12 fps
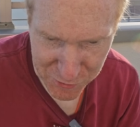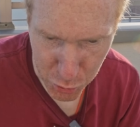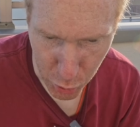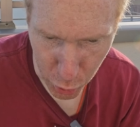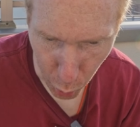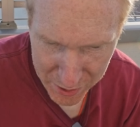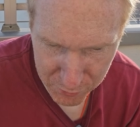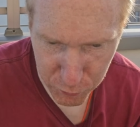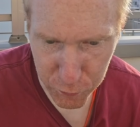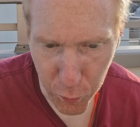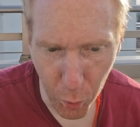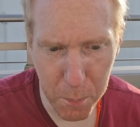I do a quick
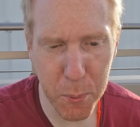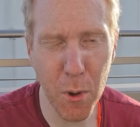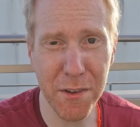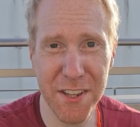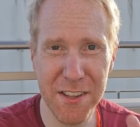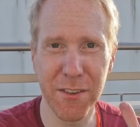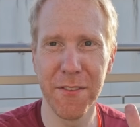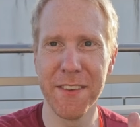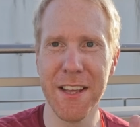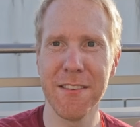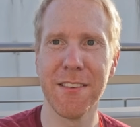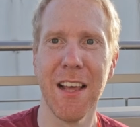full process on
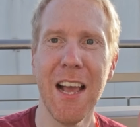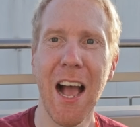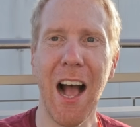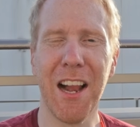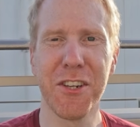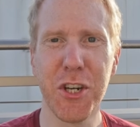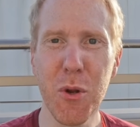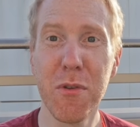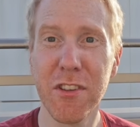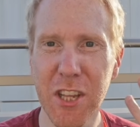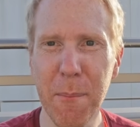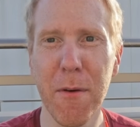this, I'll show you
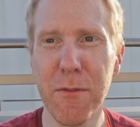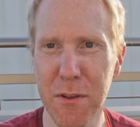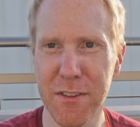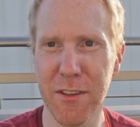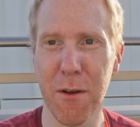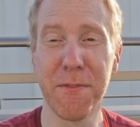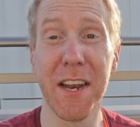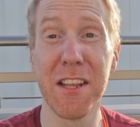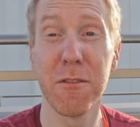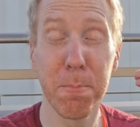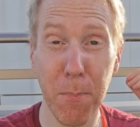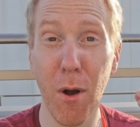some of the stuff that
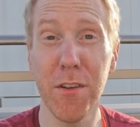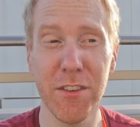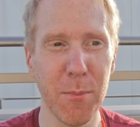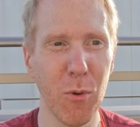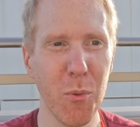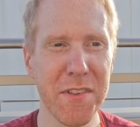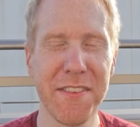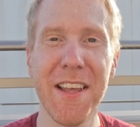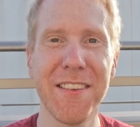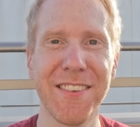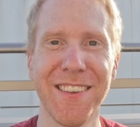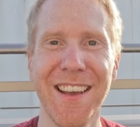is possible with
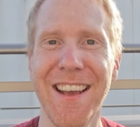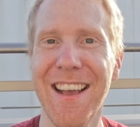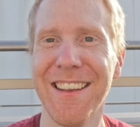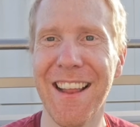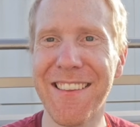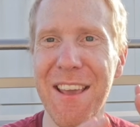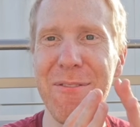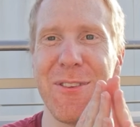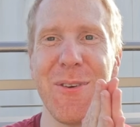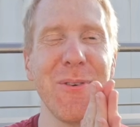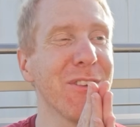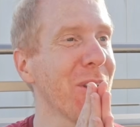this that
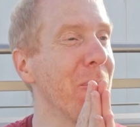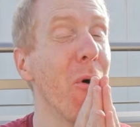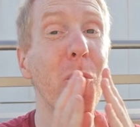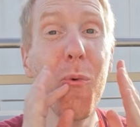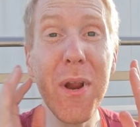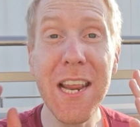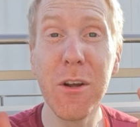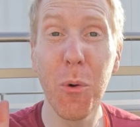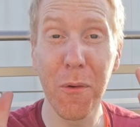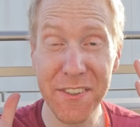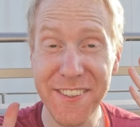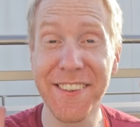gives you some really
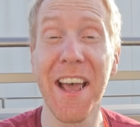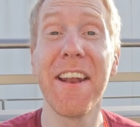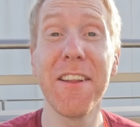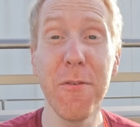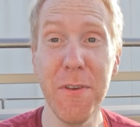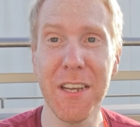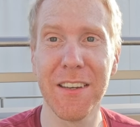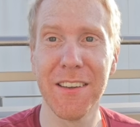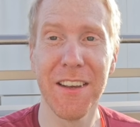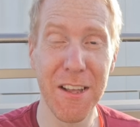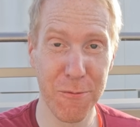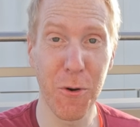cool
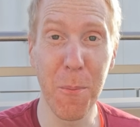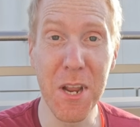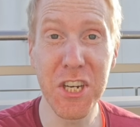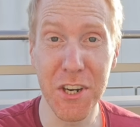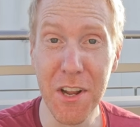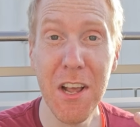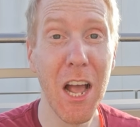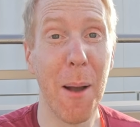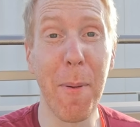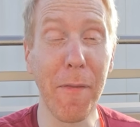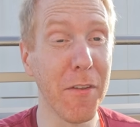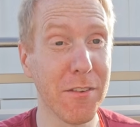scientific information
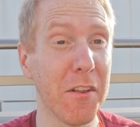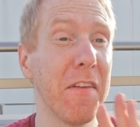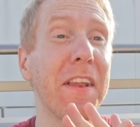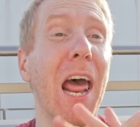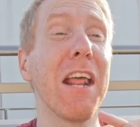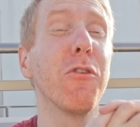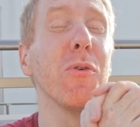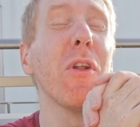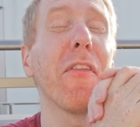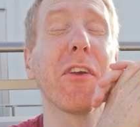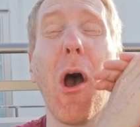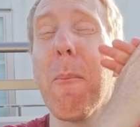about the sun that I do
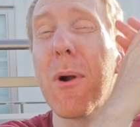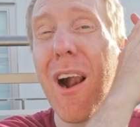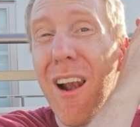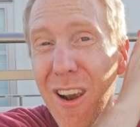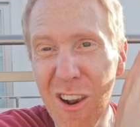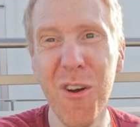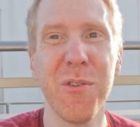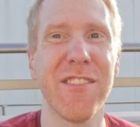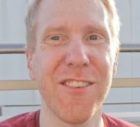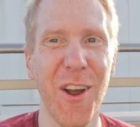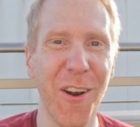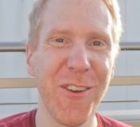not come
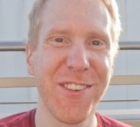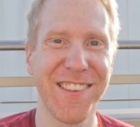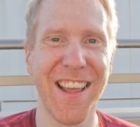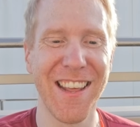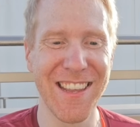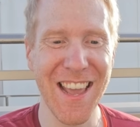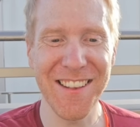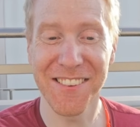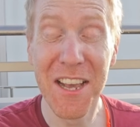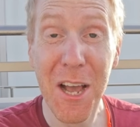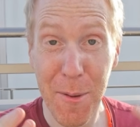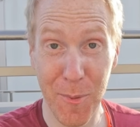close to understanding
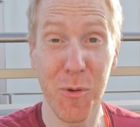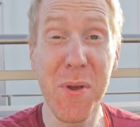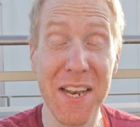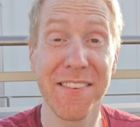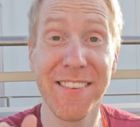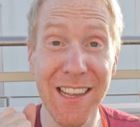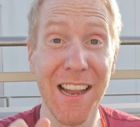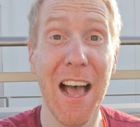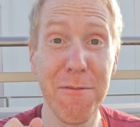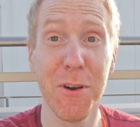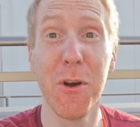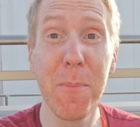yet, but we can still
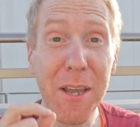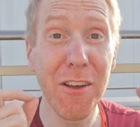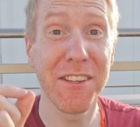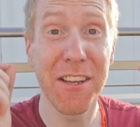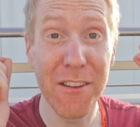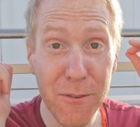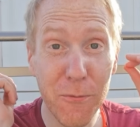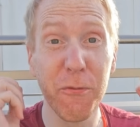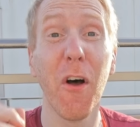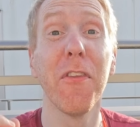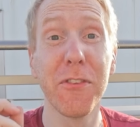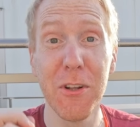have a look because it's
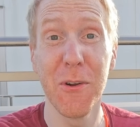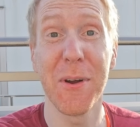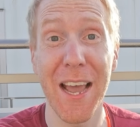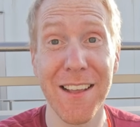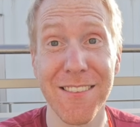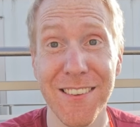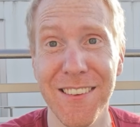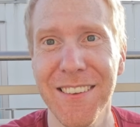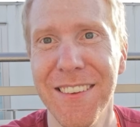fun to look at.